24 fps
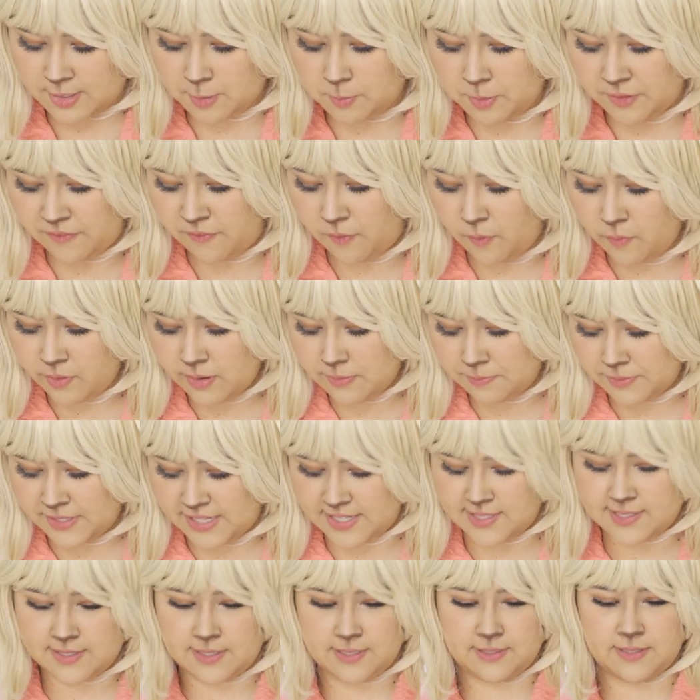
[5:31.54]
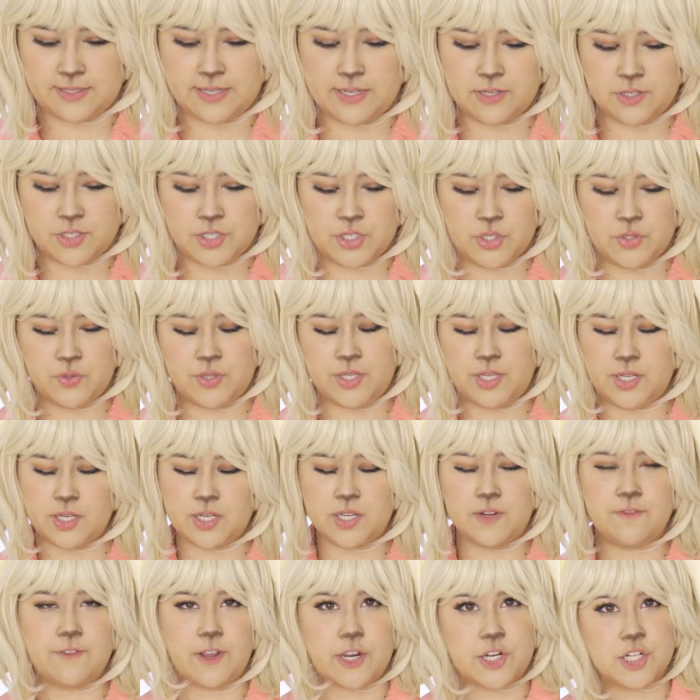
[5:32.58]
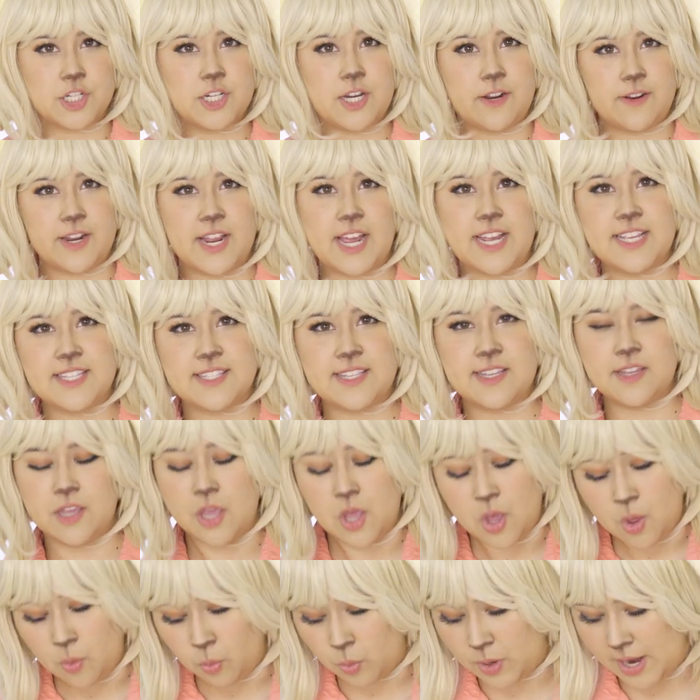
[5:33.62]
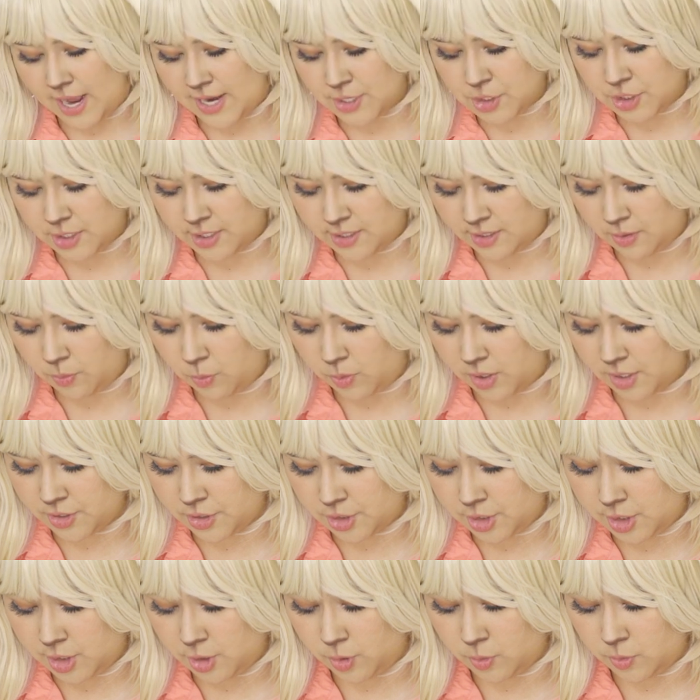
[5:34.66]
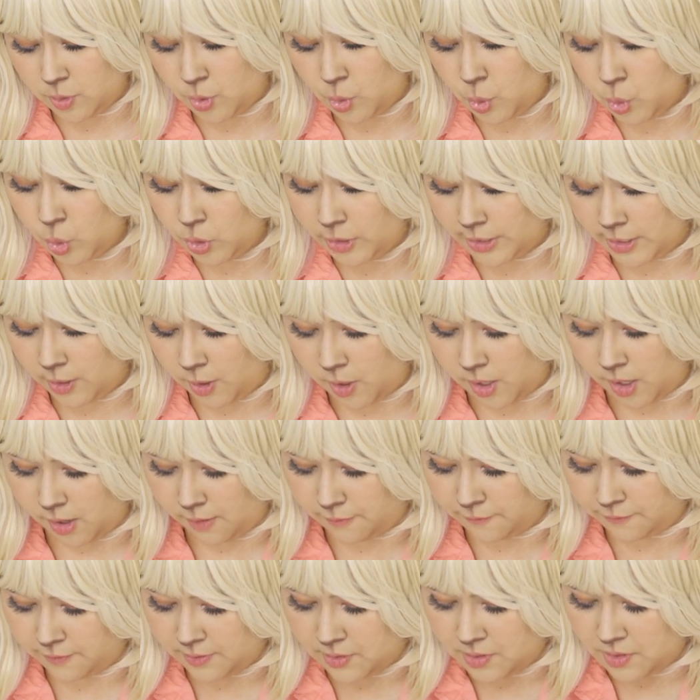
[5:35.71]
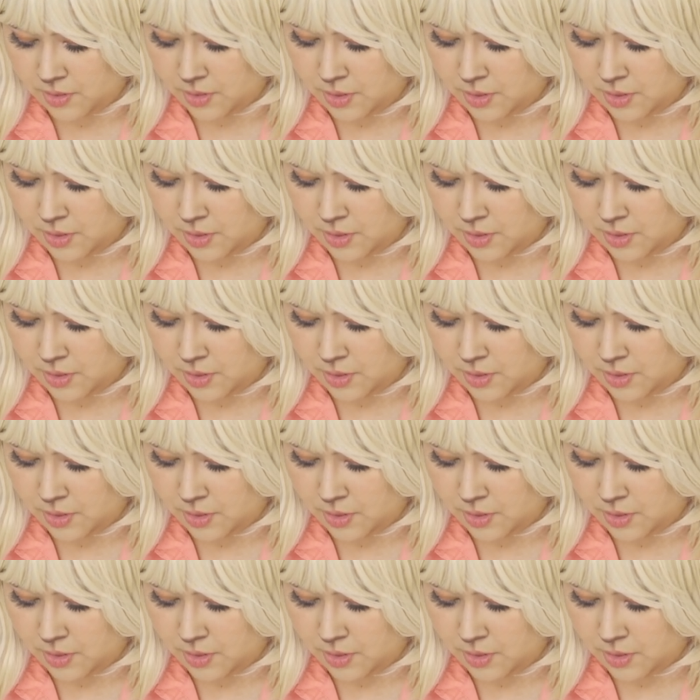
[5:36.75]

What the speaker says: So before we place this into the confectionery icing, we're actually gonna want to cool it off